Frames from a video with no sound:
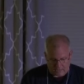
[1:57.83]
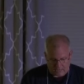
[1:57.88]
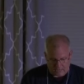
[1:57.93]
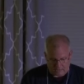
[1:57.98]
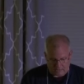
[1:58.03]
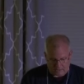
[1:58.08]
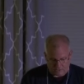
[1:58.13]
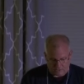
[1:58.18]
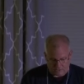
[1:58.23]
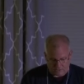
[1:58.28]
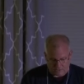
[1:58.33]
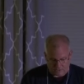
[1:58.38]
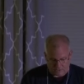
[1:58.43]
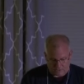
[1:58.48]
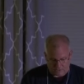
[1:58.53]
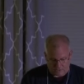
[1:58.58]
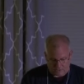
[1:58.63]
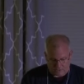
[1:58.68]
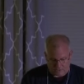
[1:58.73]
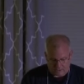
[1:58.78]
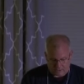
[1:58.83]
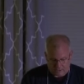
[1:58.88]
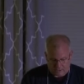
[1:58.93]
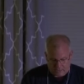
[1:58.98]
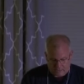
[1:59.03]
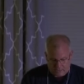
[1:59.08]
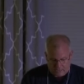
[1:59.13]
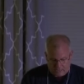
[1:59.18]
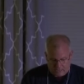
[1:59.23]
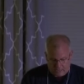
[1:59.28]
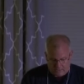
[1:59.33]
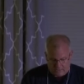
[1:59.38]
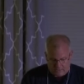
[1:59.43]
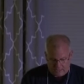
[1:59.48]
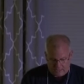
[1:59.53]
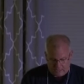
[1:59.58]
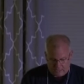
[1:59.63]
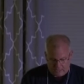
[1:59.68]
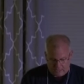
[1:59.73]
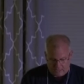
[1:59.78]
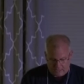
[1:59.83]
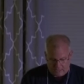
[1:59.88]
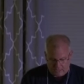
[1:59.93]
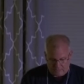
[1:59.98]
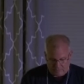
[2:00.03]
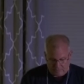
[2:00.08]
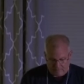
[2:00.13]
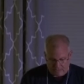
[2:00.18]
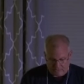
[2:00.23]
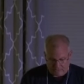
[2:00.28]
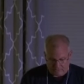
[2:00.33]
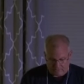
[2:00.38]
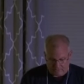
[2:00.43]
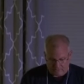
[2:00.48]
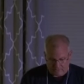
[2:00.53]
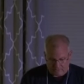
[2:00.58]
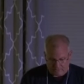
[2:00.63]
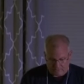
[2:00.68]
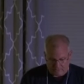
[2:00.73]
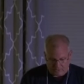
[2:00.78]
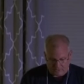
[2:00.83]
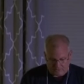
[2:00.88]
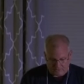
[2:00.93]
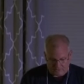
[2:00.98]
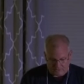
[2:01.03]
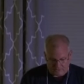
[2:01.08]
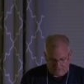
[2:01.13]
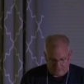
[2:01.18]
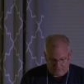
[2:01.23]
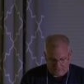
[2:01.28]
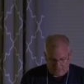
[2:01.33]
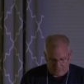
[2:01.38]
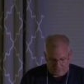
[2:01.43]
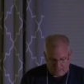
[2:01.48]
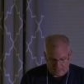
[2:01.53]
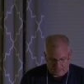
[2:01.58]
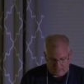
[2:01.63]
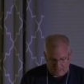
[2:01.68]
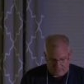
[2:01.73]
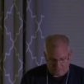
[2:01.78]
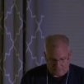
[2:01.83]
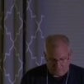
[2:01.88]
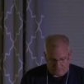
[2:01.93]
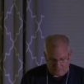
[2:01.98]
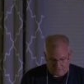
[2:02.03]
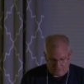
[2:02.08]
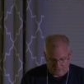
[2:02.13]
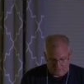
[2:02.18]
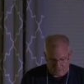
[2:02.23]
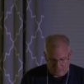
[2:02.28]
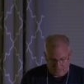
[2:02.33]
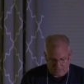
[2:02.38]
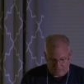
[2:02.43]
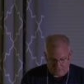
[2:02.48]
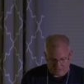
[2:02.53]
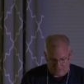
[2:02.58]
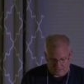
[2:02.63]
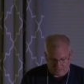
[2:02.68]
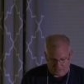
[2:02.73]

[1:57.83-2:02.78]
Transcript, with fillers: and dance in church, and then yet another mountain range removed from the city dance with snakes